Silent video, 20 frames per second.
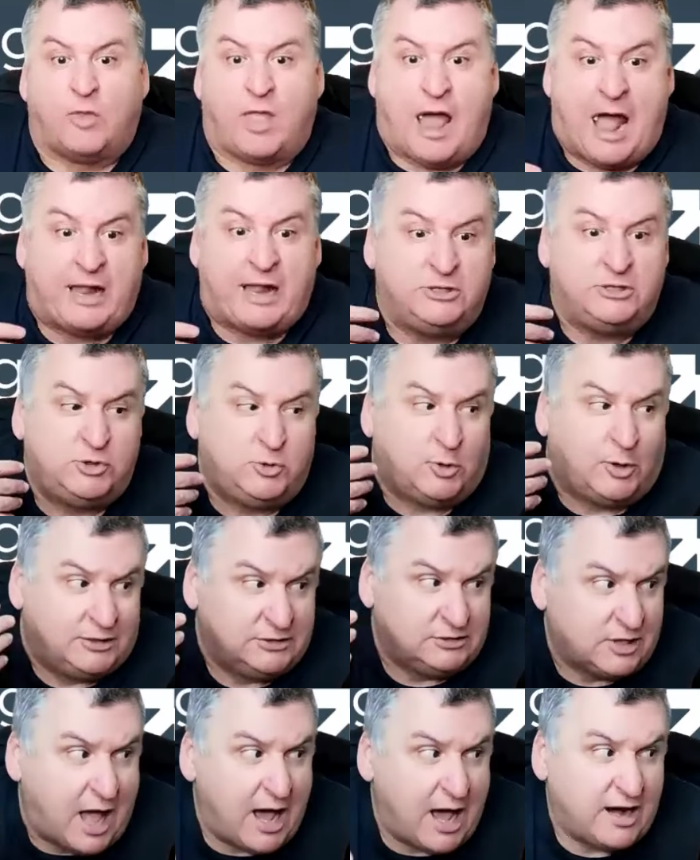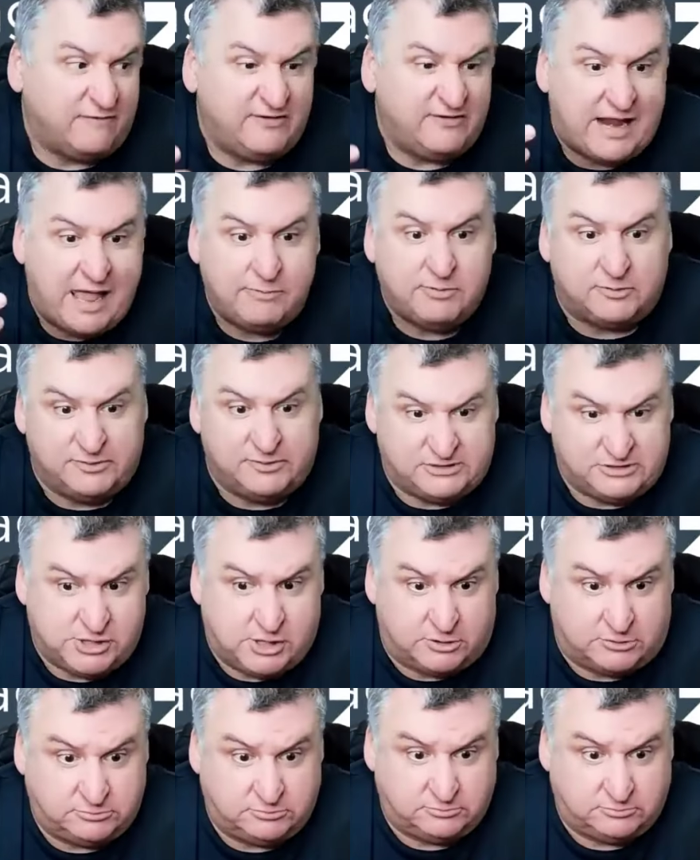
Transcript: I can do a lot of enablement zone.